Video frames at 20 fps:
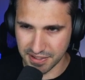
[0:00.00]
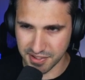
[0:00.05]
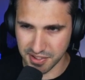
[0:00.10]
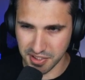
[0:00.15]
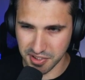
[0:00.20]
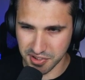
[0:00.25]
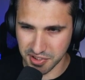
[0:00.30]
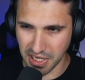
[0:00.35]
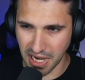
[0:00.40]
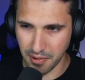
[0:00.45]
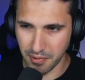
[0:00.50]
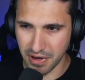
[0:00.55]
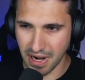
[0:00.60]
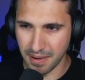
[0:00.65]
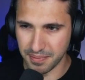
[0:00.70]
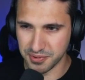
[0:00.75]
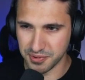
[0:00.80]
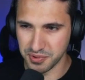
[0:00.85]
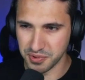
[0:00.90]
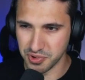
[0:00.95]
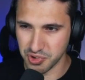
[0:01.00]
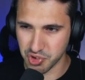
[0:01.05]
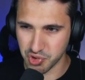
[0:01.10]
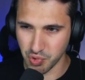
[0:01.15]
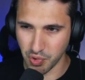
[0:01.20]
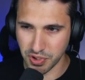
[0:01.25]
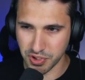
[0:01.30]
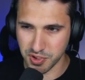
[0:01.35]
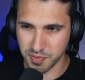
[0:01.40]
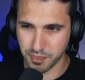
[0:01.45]
easy. I would absolutely
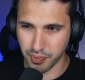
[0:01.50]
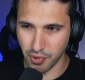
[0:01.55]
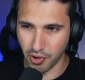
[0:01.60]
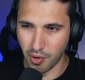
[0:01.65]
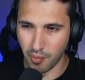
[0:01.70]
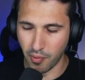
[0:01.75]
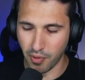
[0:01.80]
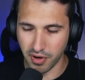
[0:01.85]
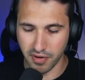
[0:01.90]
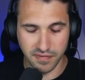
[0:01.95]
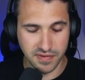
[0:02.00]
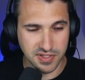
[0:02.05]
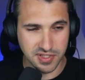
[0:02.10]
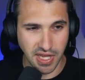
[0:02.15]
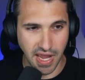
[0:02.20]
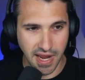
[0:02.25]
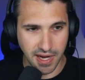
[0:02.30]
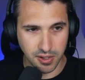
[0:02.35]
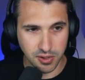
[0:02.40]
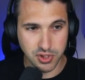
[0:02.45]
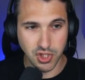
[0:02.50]
destroy. Just pull on one of its tangles.